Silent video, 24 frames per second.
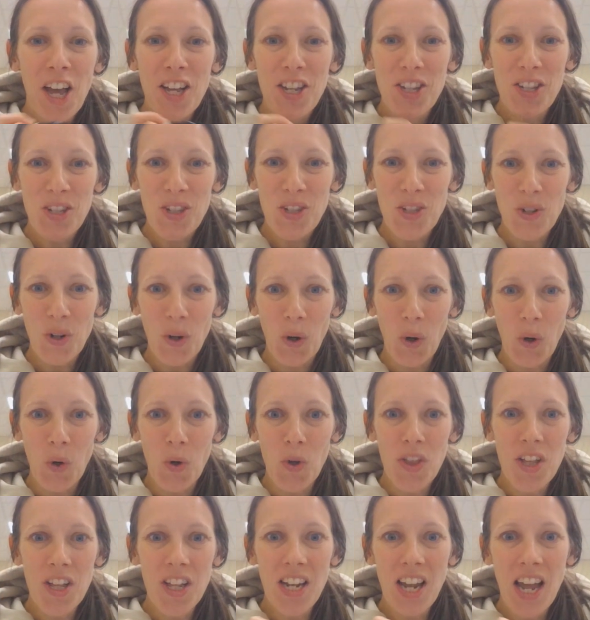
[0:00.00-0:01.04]

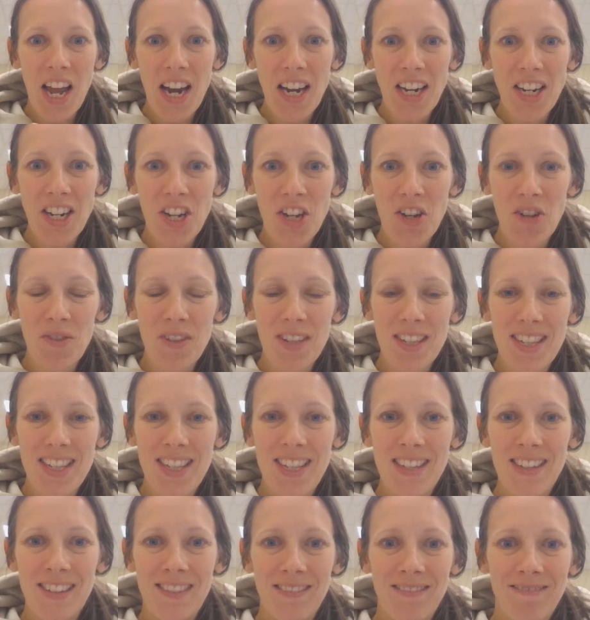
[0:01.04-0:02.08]
Circle the line
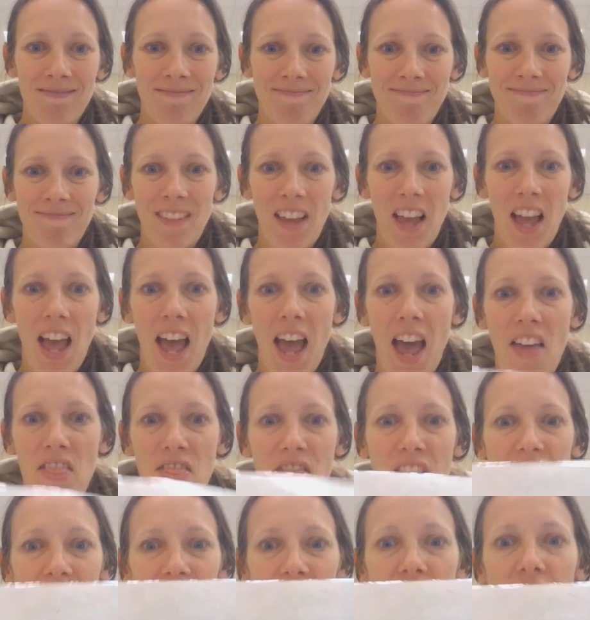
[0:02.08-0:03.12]
notes and
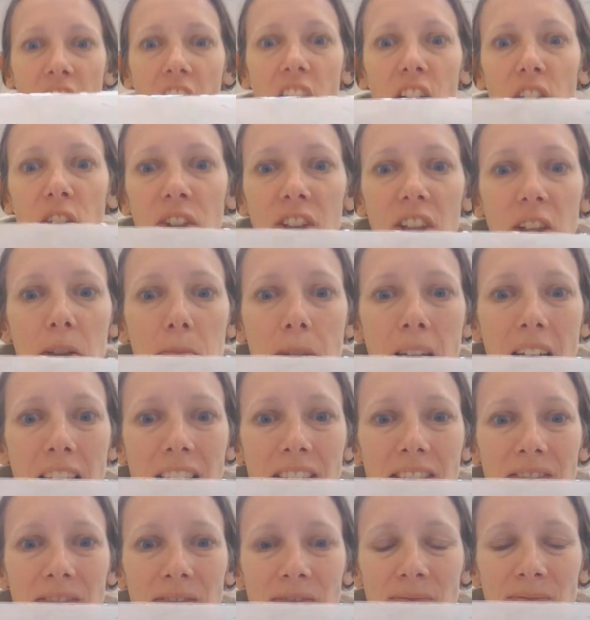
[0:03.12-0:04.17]
then color them
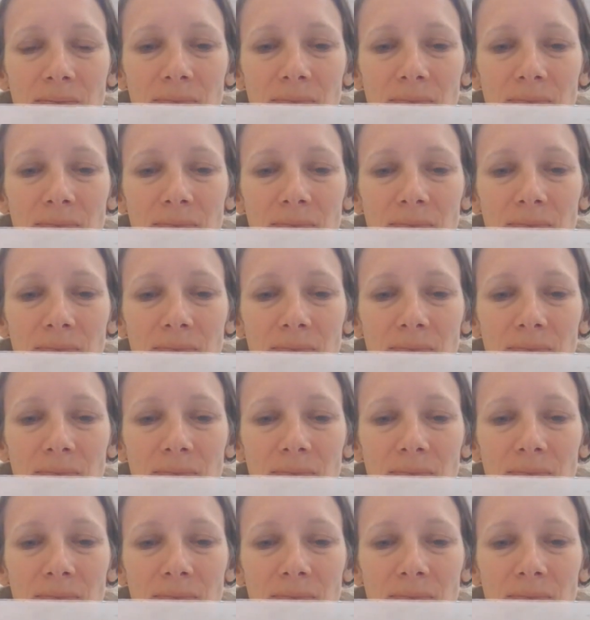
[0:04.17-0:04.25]
in.